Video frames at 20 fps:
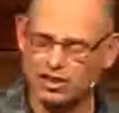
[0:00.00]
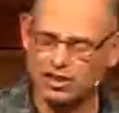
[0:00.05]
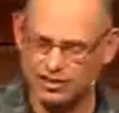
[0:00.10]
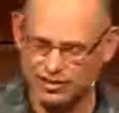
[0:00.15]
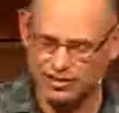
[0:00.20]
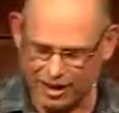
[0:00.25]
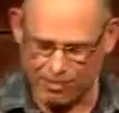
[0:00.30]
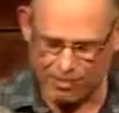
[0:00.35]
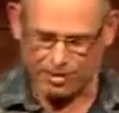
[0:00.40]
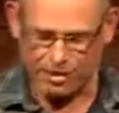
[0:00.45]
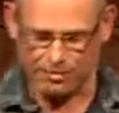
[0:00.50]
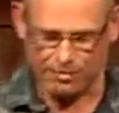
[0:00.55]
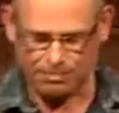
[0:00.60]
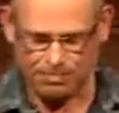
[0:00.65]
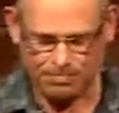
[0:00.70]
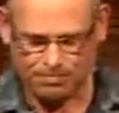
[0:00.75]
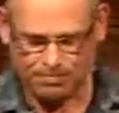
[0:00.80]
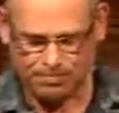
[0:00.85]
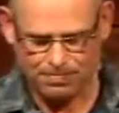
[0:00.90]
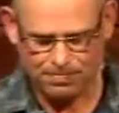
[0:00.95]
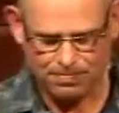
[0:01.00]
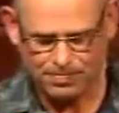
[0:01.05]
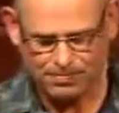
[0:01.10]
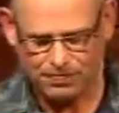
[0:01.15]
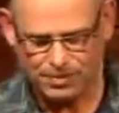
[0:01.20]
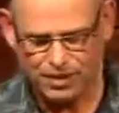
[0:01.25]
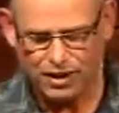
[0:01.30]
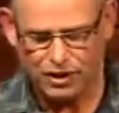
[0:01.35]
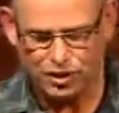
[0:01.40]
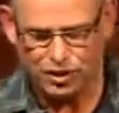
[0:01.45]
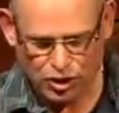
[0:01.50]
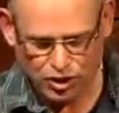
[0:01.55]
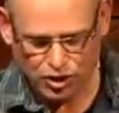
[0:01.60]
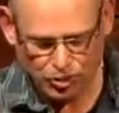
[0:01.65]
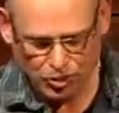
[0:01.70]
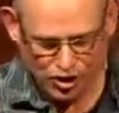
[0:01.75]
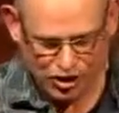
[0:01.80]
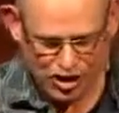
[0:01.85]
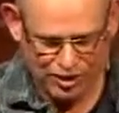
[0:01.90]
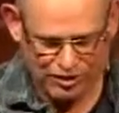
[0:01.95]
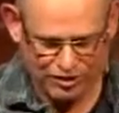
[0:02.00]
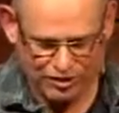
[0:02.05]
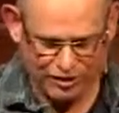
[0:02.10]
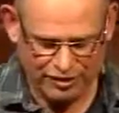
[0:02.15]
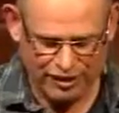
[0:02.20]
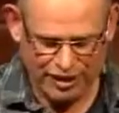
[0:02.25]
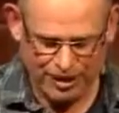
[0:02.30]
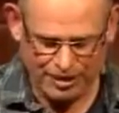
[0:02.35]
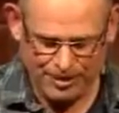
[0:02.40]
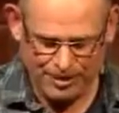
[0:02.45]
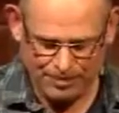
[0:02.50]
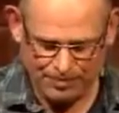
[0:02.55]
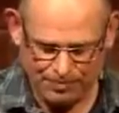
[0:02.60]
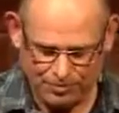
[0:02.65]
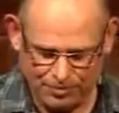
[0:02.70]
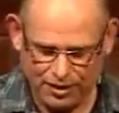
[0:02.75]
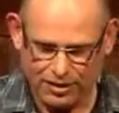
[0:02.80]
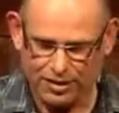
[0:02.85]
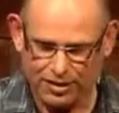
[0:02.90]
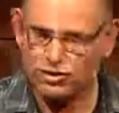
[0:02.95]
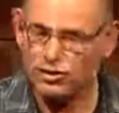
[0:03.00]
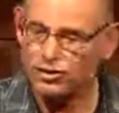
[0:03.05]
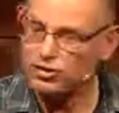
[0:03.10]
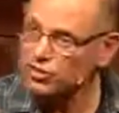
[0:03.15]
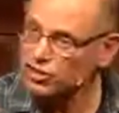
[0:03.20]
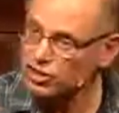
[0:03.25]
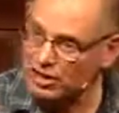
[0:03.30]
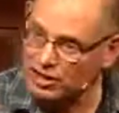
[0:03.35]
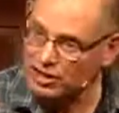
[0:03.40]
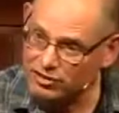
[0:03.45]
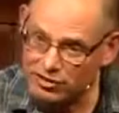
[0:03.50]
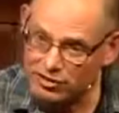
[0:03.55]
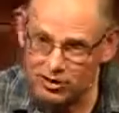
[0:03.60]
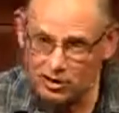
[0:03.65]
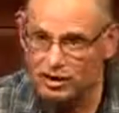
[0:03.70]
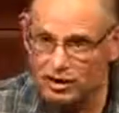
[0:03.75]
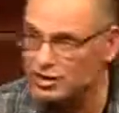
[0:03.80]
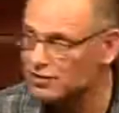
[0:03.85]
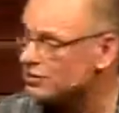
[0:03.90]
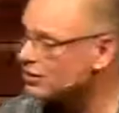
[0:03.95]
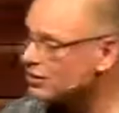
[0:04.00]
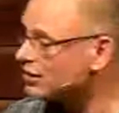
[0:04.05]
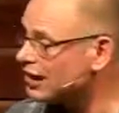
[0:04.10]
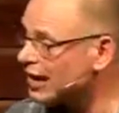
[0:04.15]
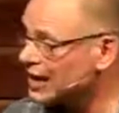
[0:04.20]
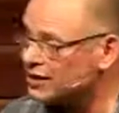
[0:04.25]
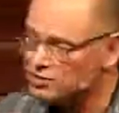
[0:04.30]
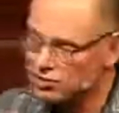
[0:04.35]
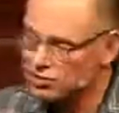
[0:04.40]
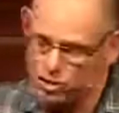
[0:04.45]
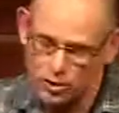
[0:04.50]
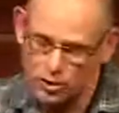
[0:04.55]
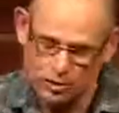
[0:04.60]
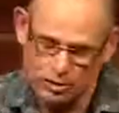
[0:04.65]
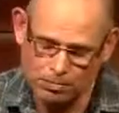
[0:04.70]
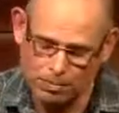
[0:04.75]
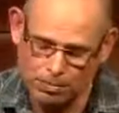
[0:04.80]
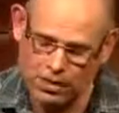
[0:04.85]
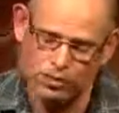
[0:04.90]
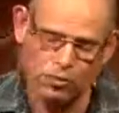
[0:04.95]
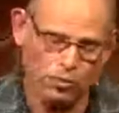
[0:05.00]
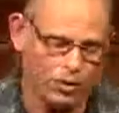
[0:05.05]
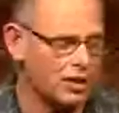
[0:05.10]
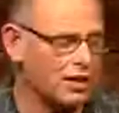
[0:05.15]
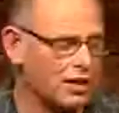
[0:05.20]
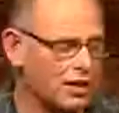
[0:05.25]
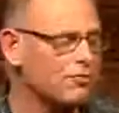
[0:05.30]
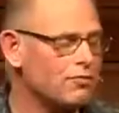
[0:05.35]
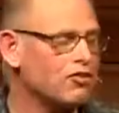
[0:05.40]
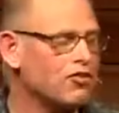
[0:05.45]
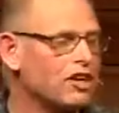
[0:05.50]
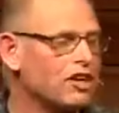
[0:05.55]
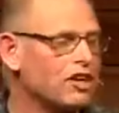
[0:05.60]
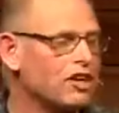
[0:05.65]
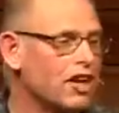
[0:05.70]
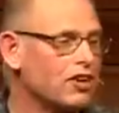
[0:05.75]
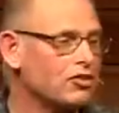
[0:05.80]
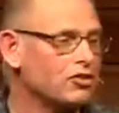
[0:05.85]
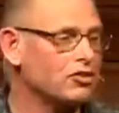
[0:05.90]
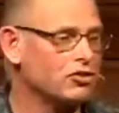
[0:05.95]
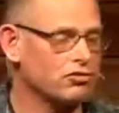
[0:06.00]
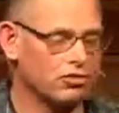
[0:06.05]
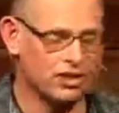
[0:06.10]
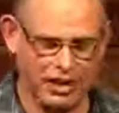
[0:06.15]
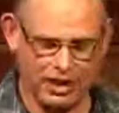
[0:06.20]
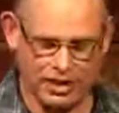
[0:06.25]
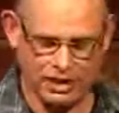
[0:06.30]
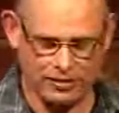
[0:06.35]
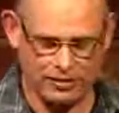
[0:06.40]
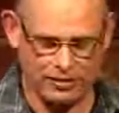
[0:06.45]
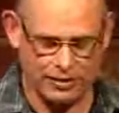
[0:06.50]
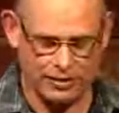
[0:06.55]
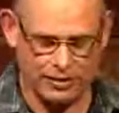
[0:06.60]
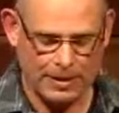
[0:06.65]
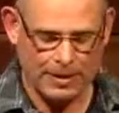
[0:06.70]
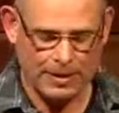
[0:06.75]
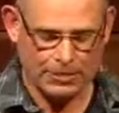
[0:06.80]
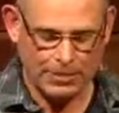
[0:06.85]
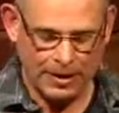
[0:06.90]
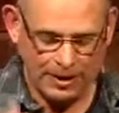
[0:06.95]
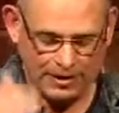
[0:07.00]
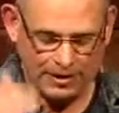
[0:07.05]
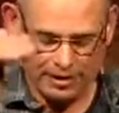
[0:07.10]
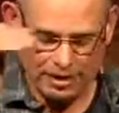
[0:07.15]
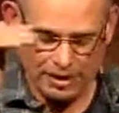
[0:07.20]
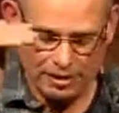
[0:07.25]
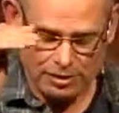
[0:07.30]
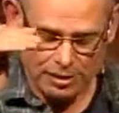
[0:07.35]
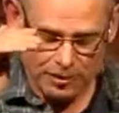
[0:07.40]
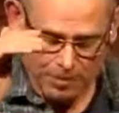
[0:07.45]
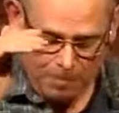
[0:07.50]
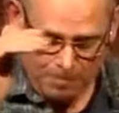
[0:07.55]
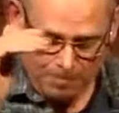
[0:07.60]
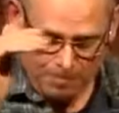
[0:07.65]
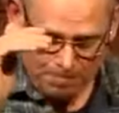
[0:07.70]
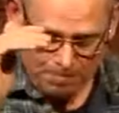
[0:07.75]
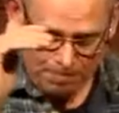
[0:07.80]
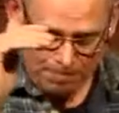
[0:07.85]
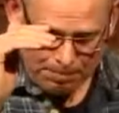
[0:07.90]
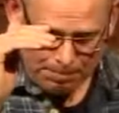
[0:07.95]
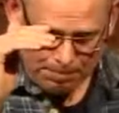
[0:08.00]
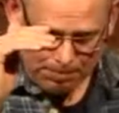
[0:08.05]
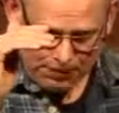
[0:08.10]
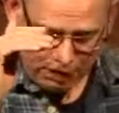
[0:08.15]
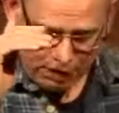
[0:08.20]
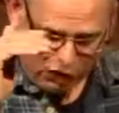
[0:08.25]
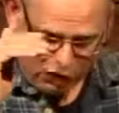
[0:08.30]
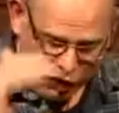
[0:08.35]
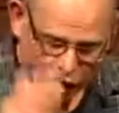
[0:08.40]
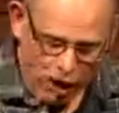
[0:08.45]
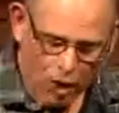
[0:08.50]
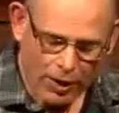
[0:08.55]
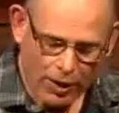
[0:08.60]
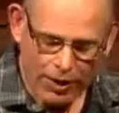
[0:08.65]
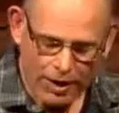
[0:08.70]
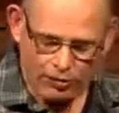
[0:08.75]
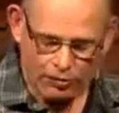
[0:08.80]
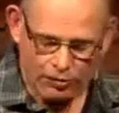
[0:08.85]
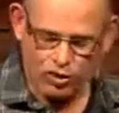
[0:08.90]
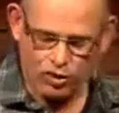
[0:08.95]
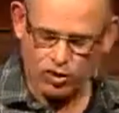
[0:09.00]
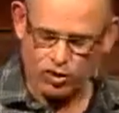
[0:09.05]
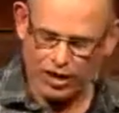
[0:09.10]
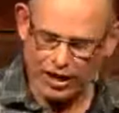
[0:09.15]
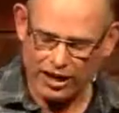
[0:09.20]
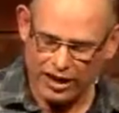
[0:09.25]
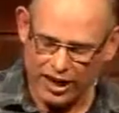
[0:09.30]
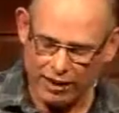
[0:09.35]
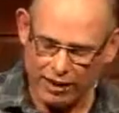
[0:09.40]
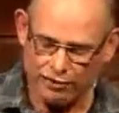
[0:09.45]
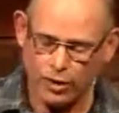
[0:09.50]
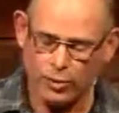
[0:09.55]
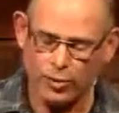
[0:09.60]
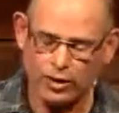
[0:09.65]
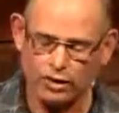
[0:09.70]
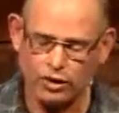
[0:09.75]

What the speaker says: Debenham. Look at what Jesus said. This is to these lads who had been with him for the last 3 years. He says, go out and train everyone